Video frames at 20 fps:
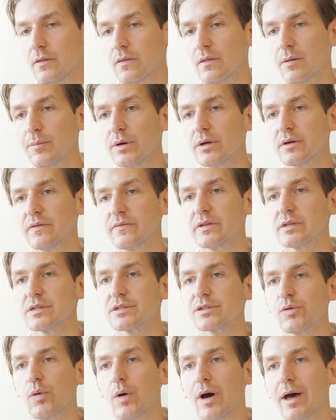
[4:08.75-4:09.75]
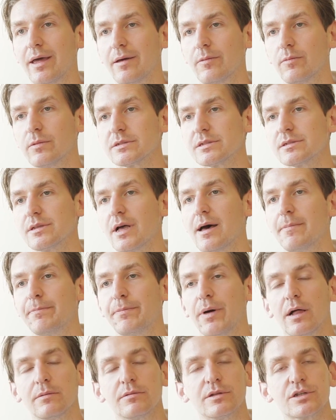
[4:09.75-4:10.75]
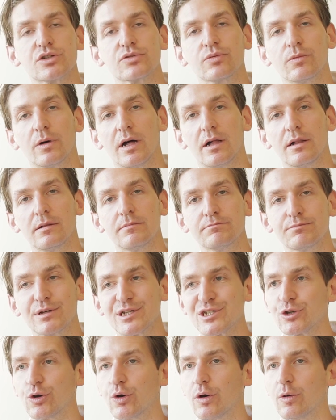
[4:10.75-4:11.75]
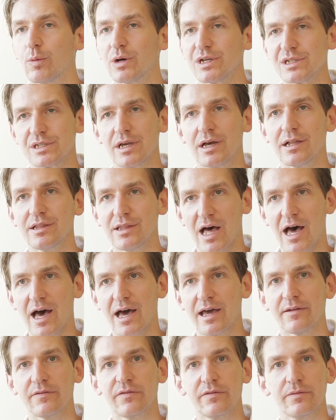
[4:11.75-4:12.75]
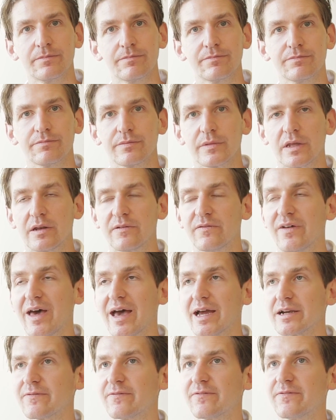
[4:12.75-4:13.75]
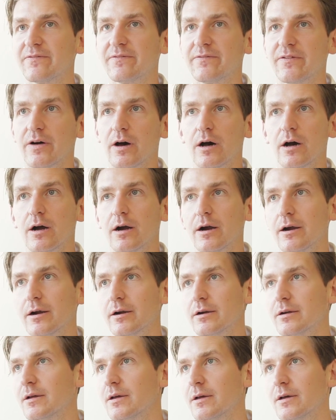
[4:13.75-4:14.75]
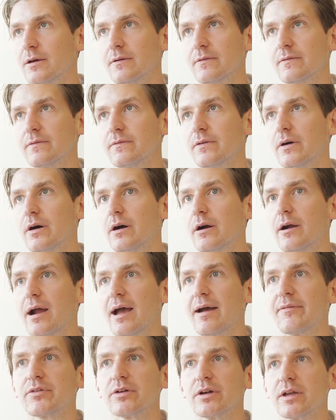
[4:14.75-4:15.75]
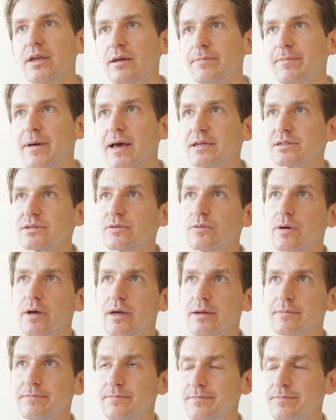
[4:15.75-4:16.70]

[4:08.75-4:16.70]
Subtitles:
The Book of Disquiet was not published while Pessoa was alive. In fact, far, far after he had passed away.